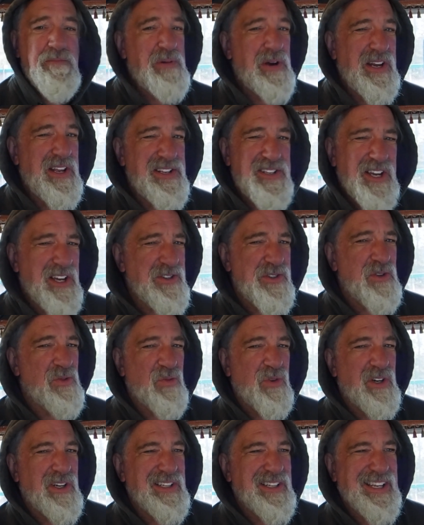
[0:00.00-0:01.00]
but it doesn't
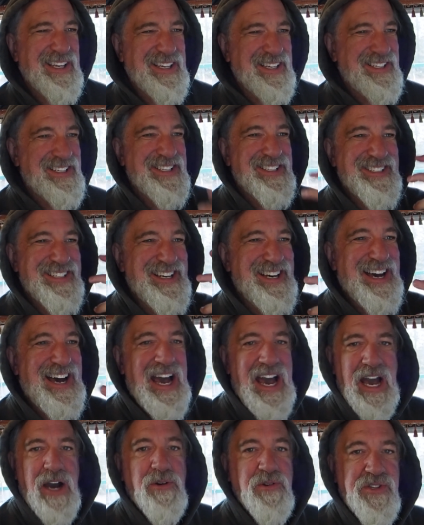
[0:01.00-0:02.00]
work like a
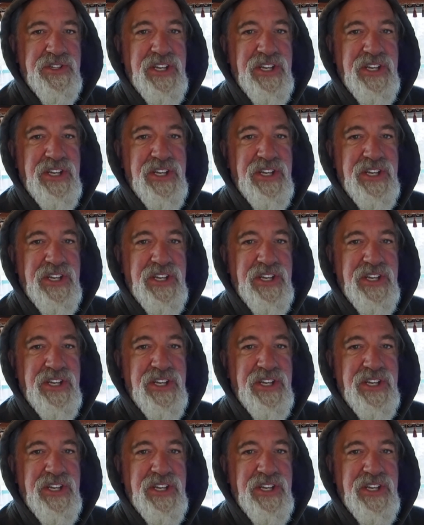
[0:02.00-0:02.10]
house